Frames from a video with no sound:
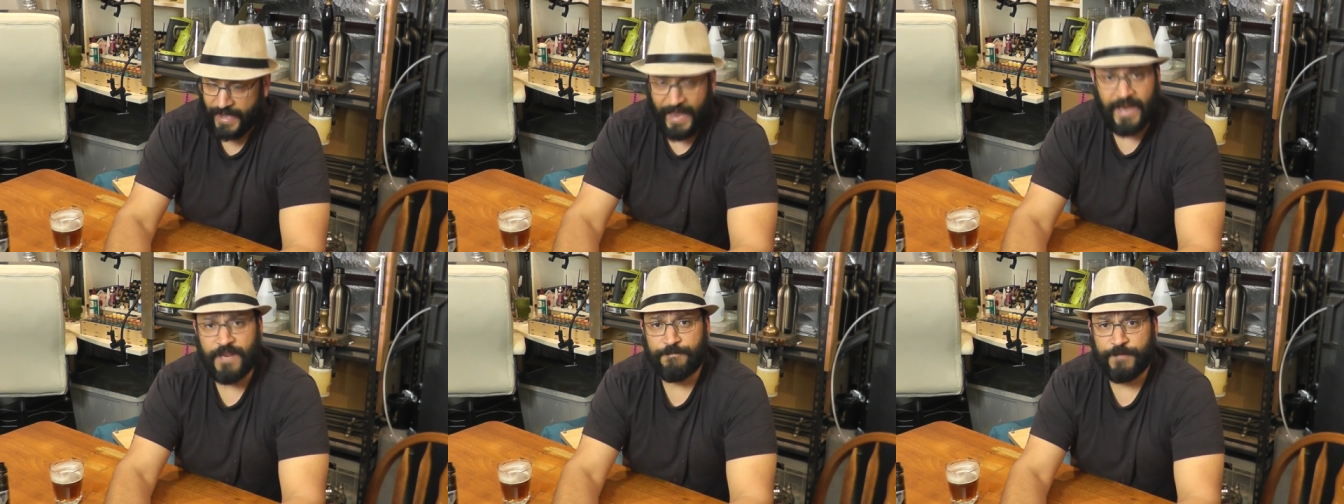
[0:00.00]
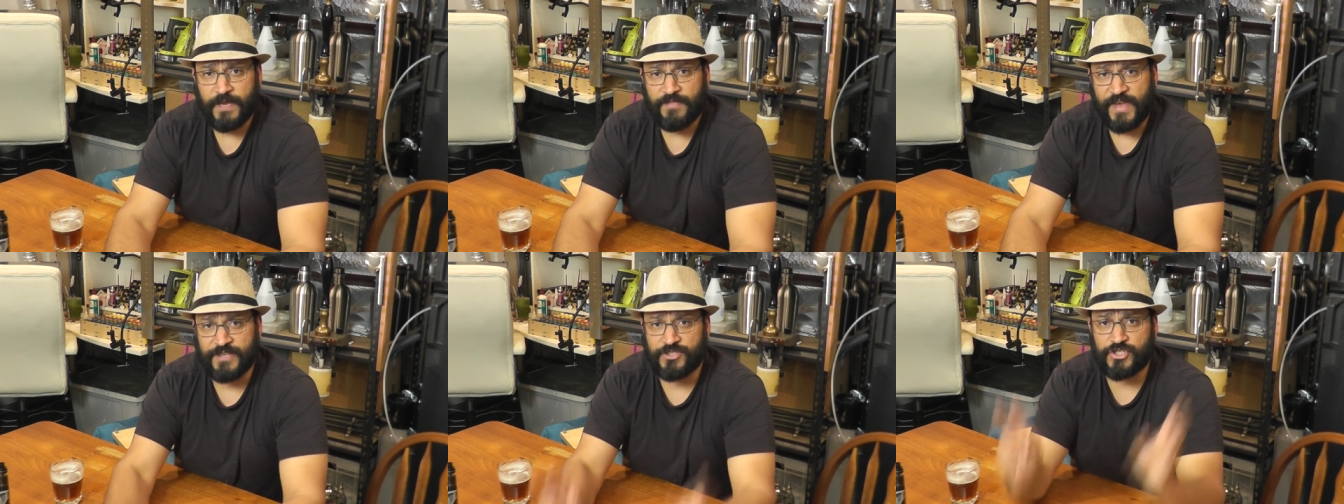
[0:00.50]
any figure
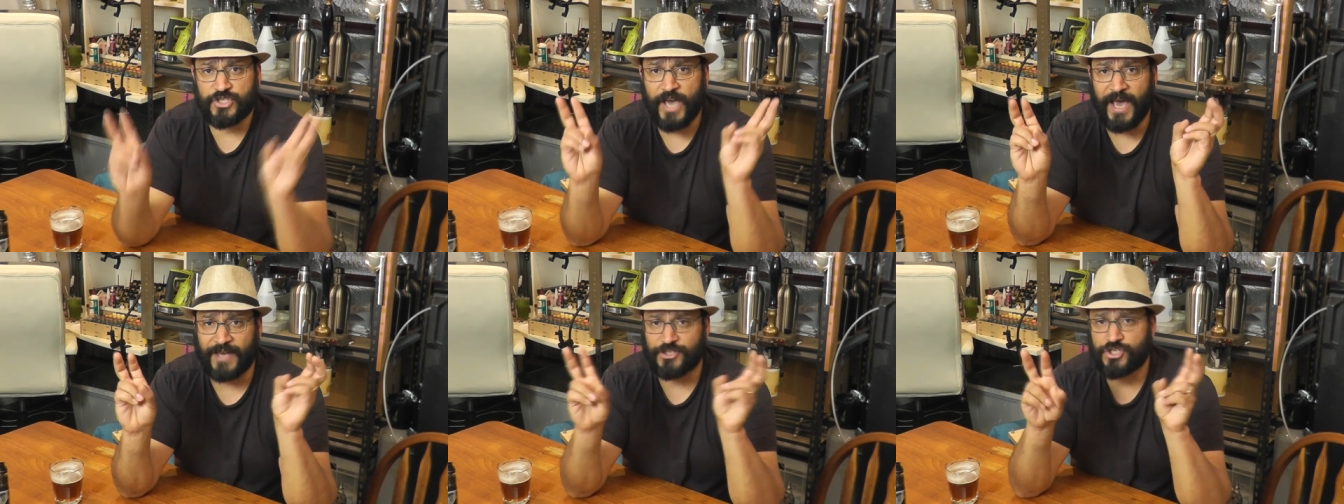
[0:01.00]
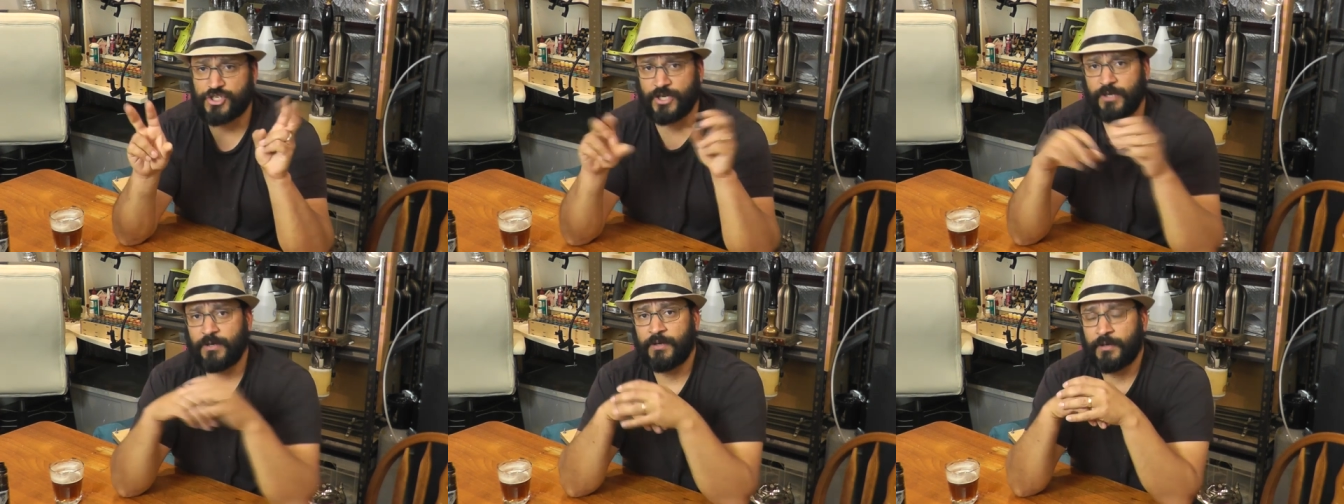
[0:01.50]
that is touched
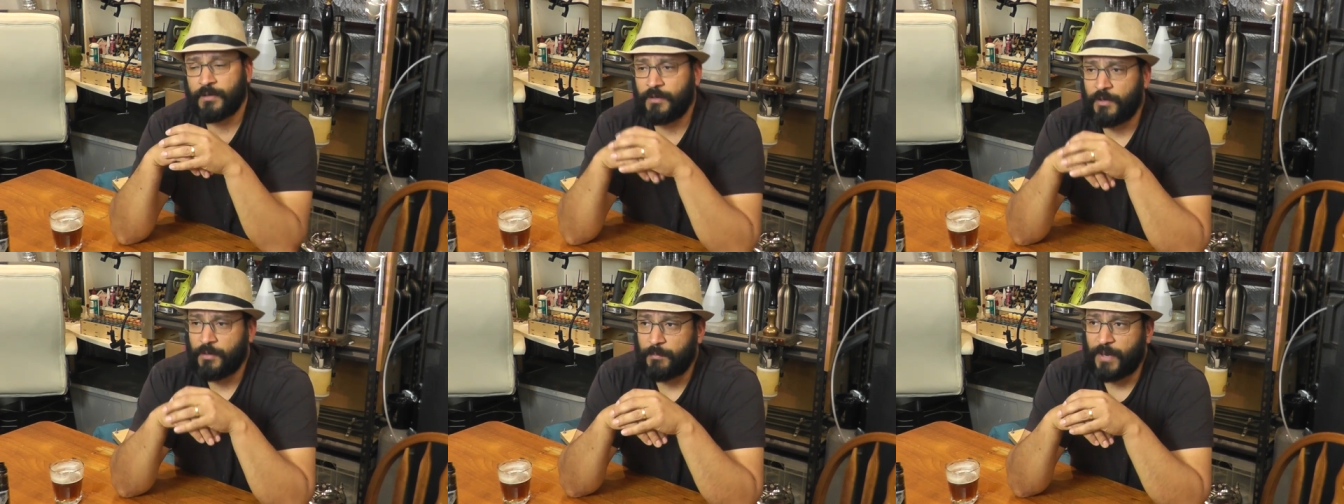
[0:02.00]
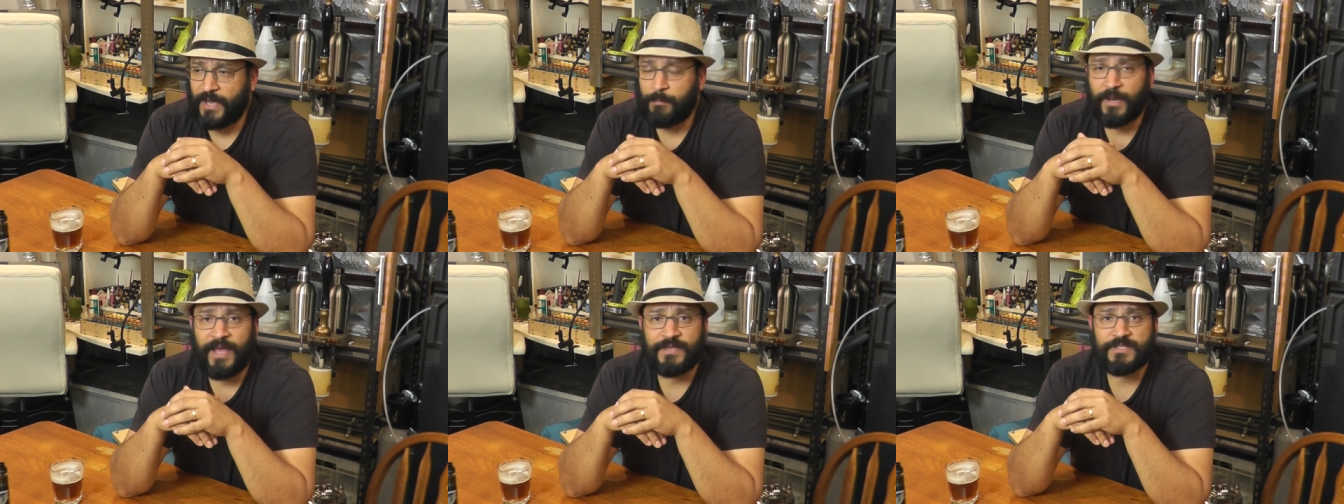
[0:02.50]
by a
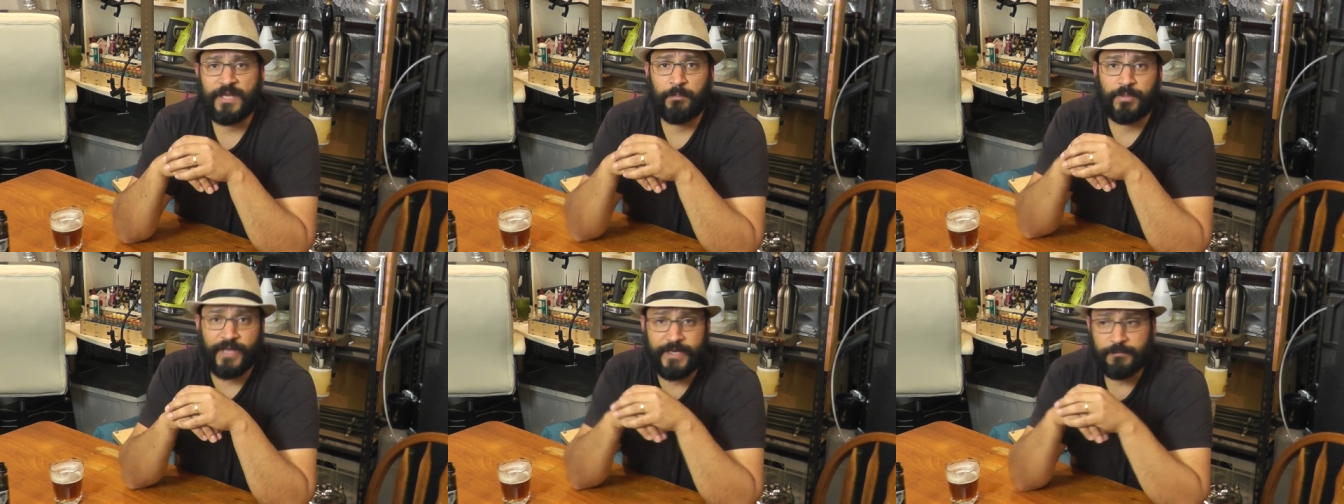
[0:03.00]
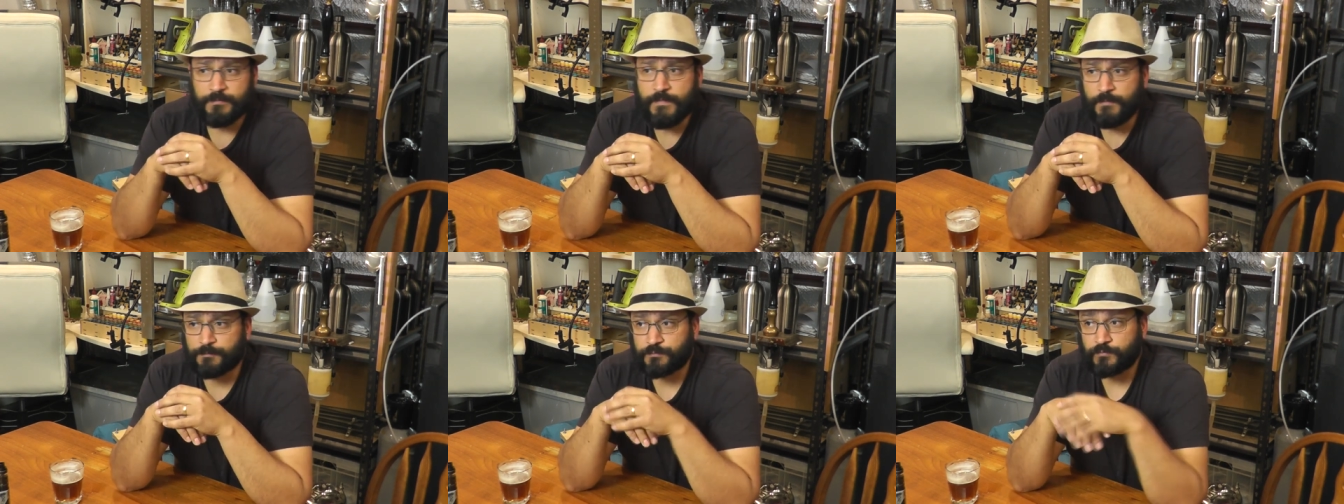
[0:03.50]
blast template
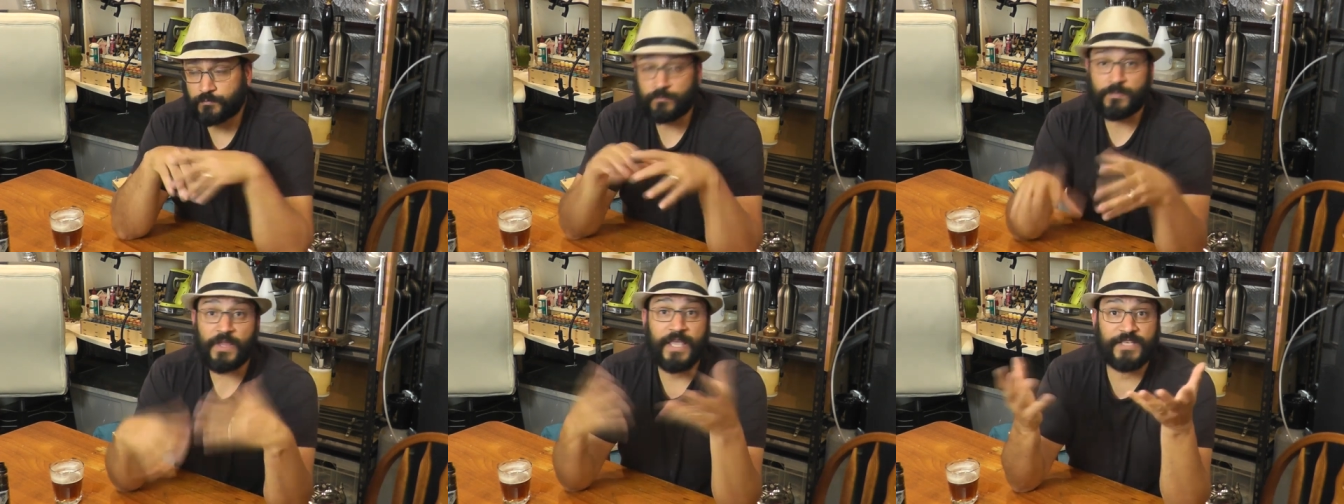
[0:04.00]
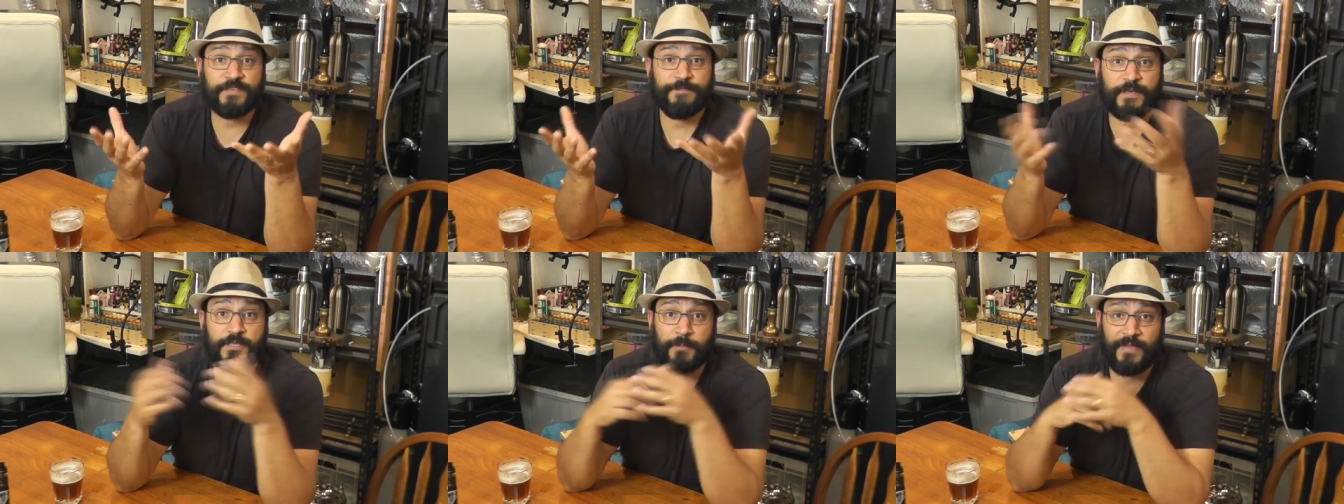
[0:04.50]
is
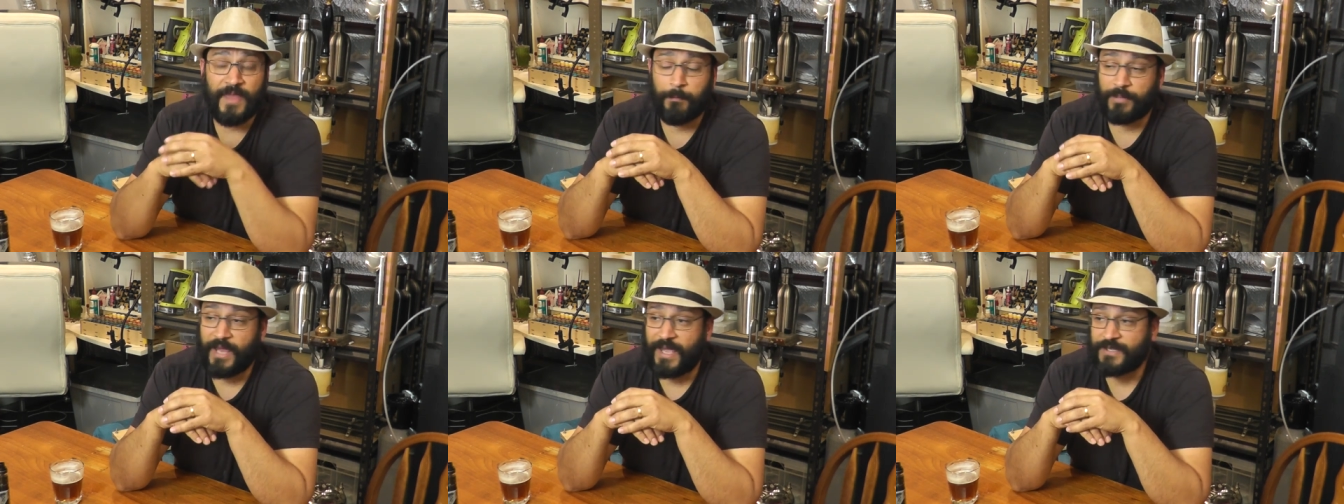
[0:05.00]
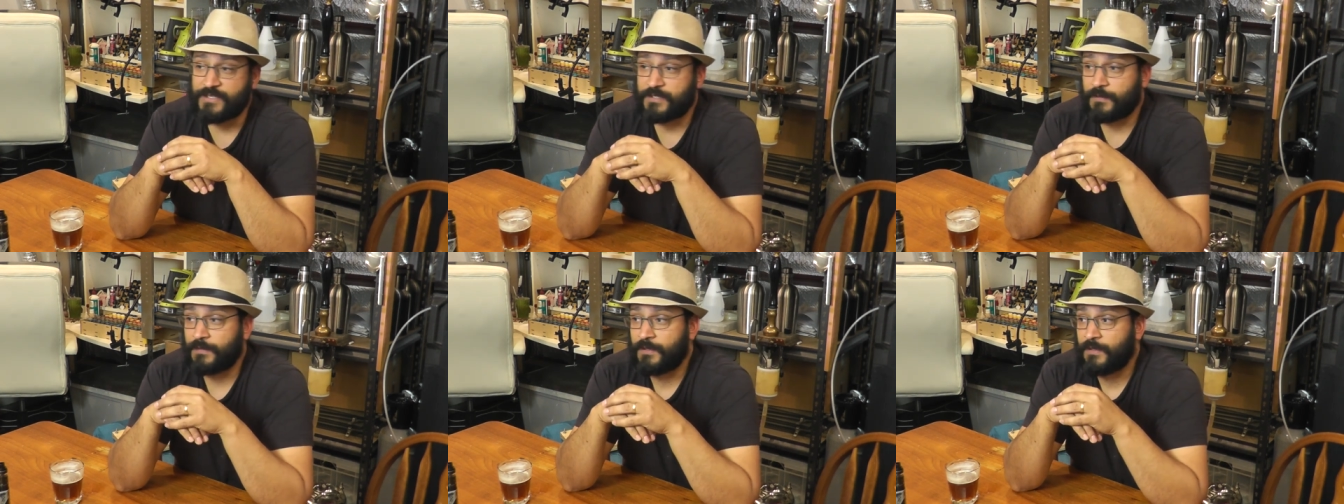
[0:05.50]
affected by that
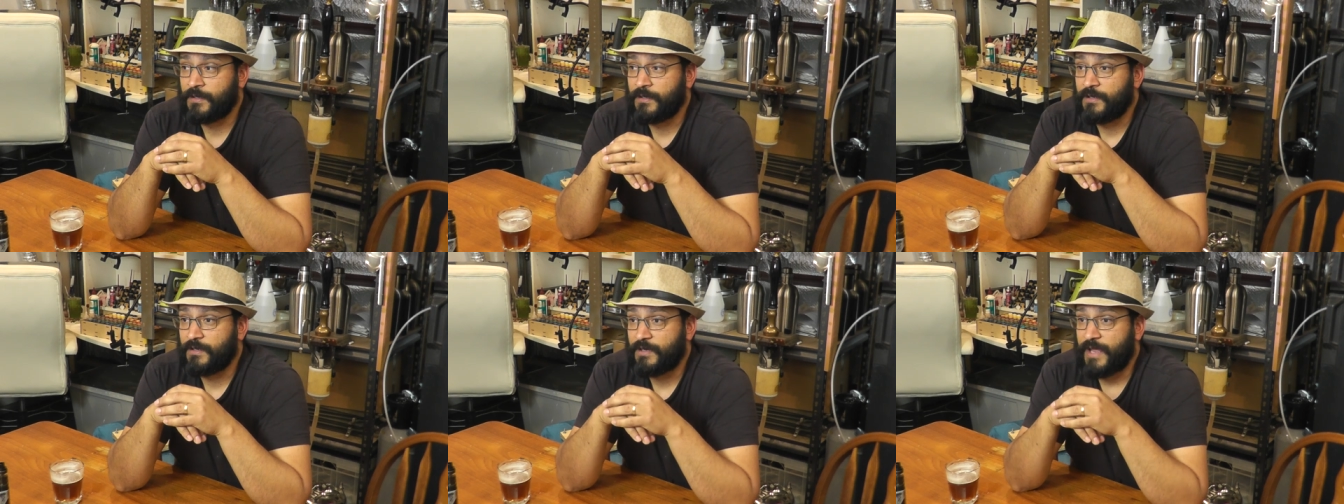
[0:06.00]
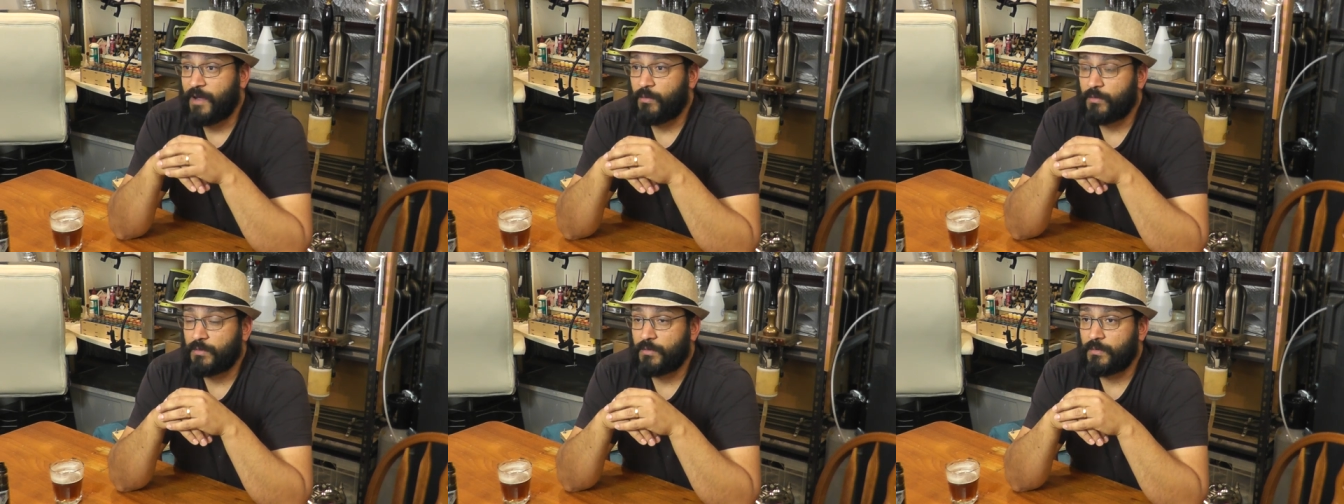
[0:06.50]
blast. Now,